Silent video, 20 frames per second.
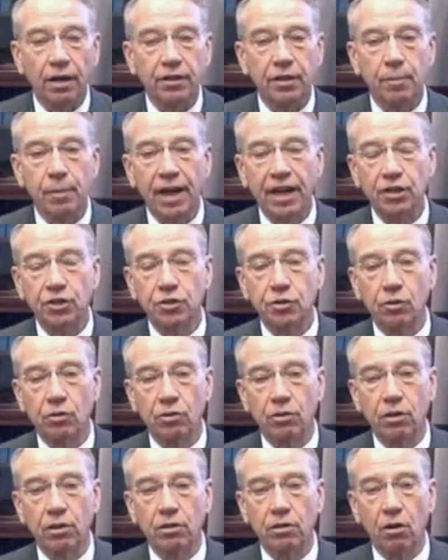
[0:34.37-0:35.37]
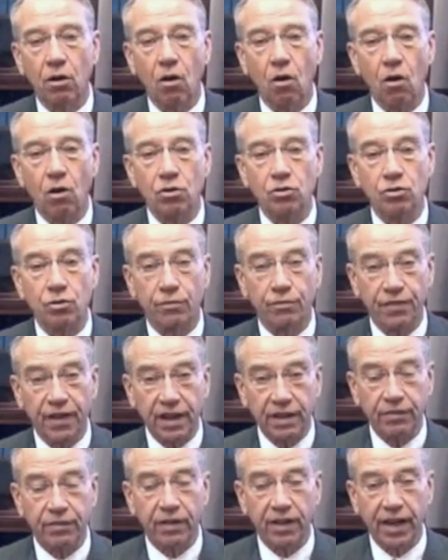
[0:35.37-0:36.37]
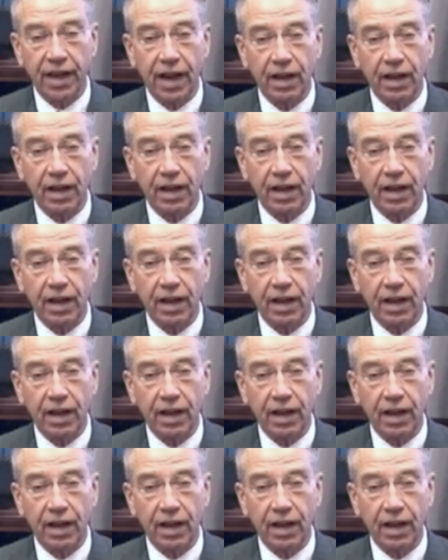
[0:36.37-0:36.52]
to make sure that the laws are faithfully